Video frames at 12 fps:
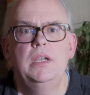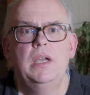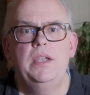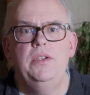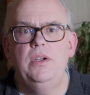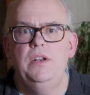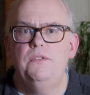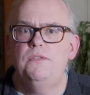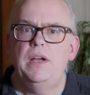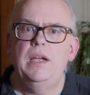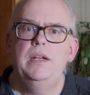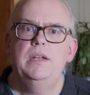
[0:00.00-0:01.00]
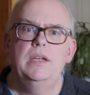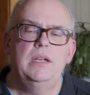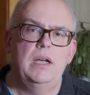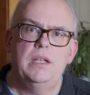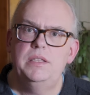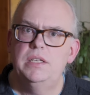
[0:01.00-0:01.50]
uh, you're going to find
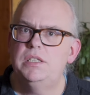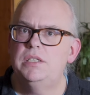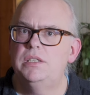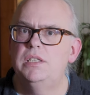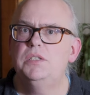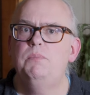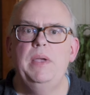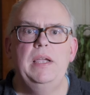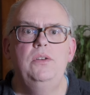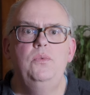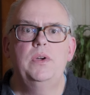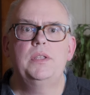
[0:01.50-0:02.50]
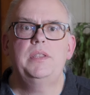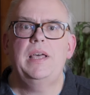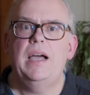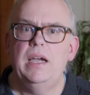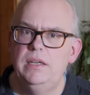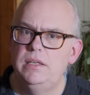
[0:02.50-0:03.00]
uh, this, this bandwidth
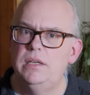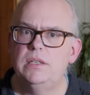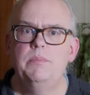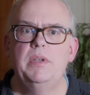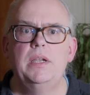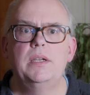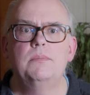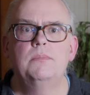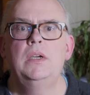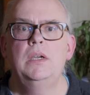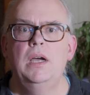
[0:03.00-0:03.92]
highly limiting.